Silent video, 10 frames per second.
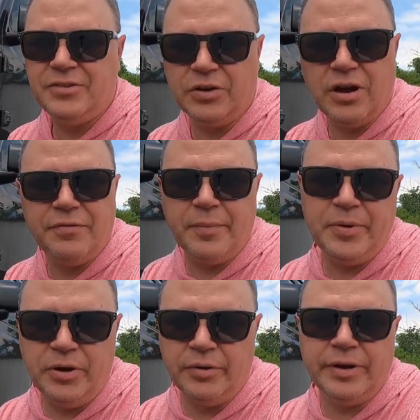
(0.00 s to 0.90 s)
took off a
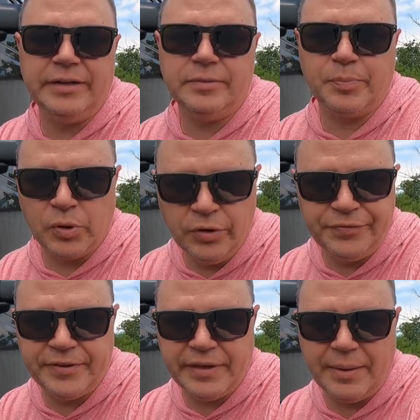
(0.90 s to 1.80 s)
beauty ring to
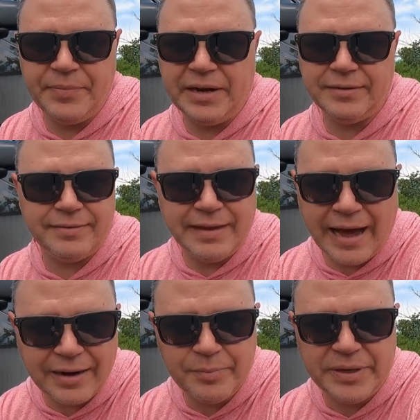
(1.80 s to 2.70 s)
prove to them that it's
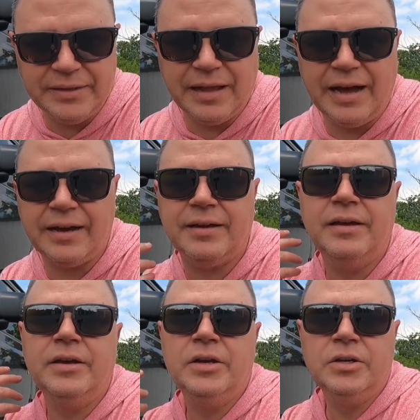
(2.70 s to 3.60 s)
not a bead lock,
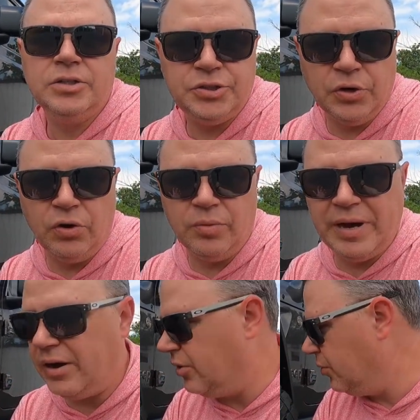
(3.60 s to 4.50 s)
showed them
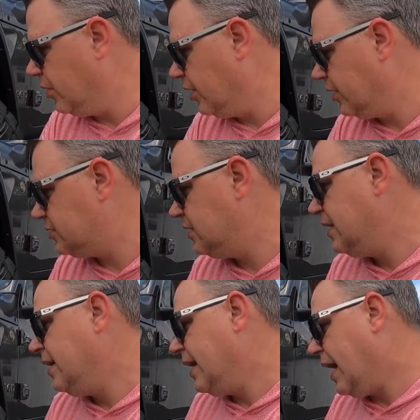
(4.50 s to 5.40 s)
how it works,
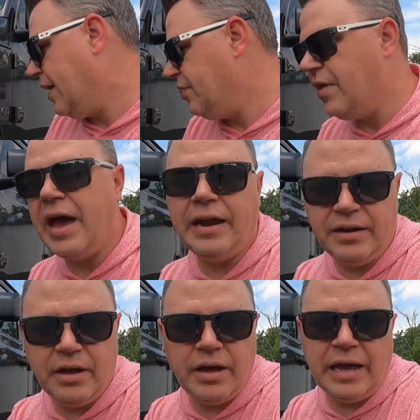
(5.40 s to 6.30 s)
and
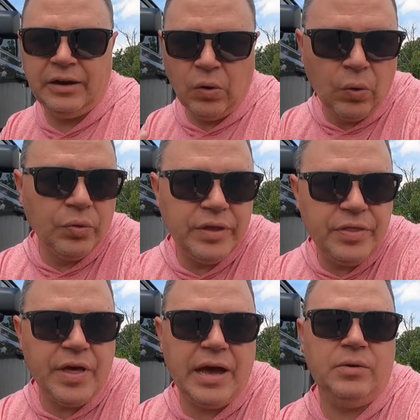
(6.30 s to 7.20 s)
then and
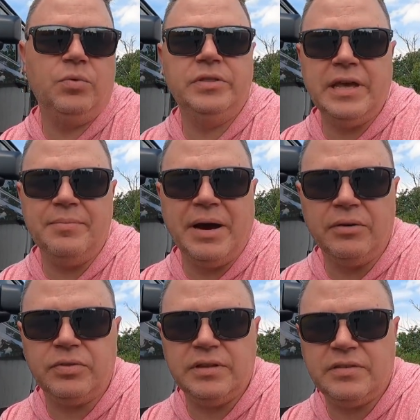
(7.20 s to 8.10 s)
only then would they
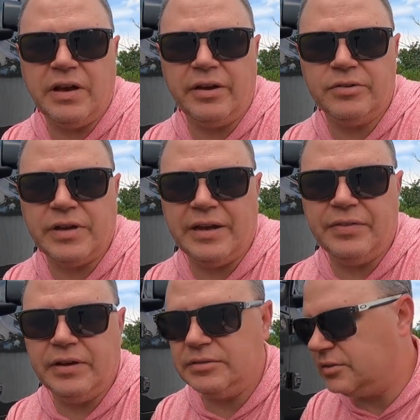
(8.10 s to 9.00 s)
mount the tires on there.